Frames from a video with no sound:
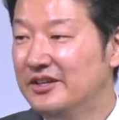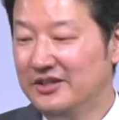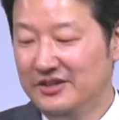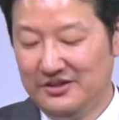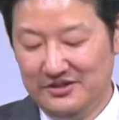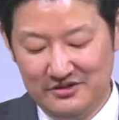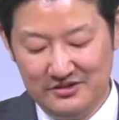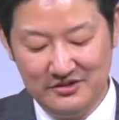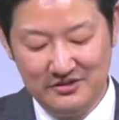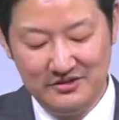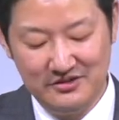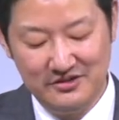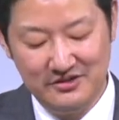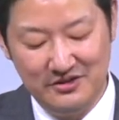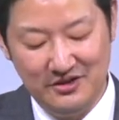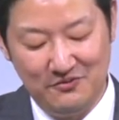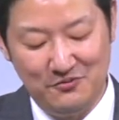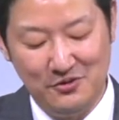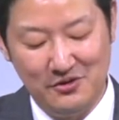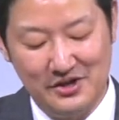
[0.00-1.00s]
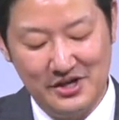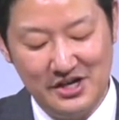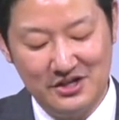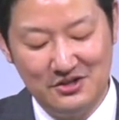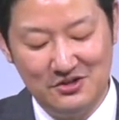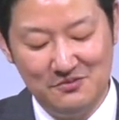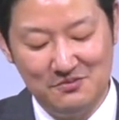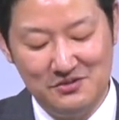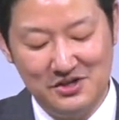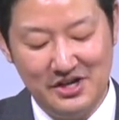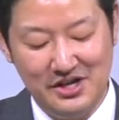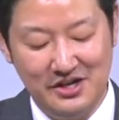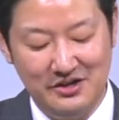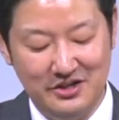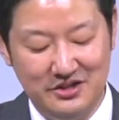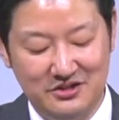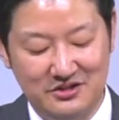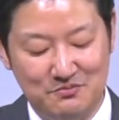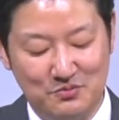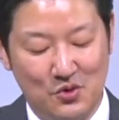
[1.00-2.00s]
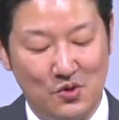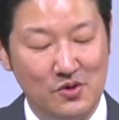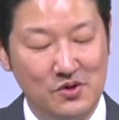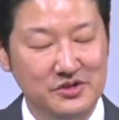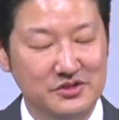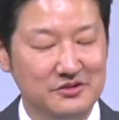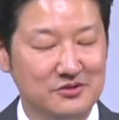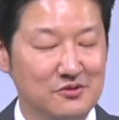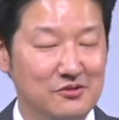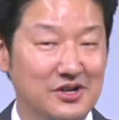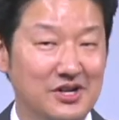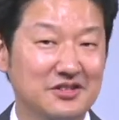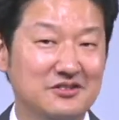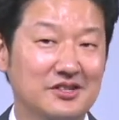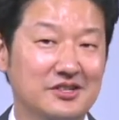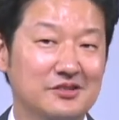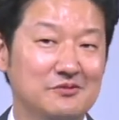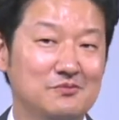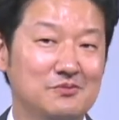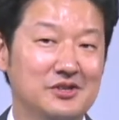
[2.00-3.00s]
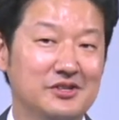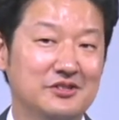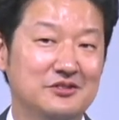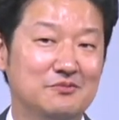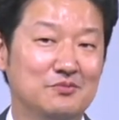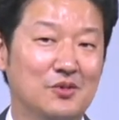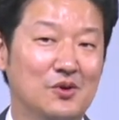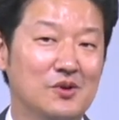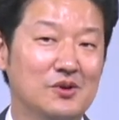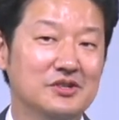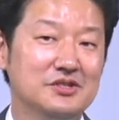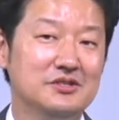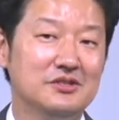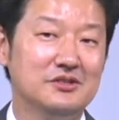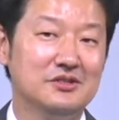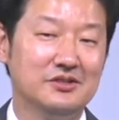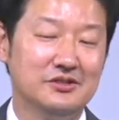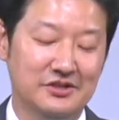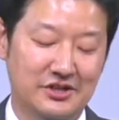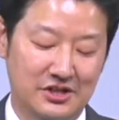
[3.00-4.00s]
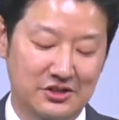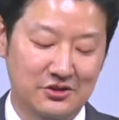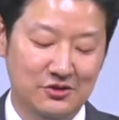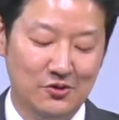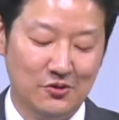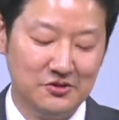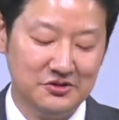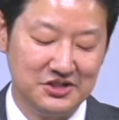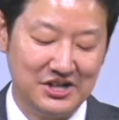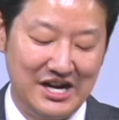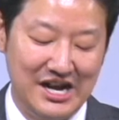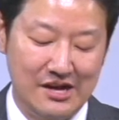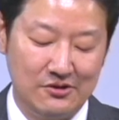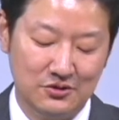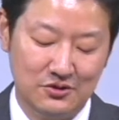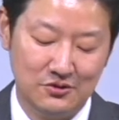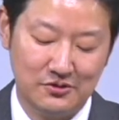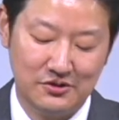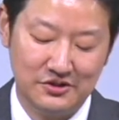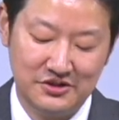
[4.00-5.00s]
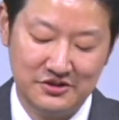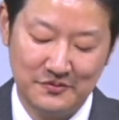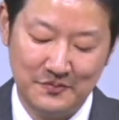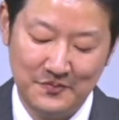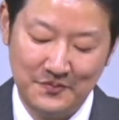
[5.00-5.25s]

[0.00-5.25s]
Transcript: You know, if you like to play sports, go outside and play sports, indoors or outdoors.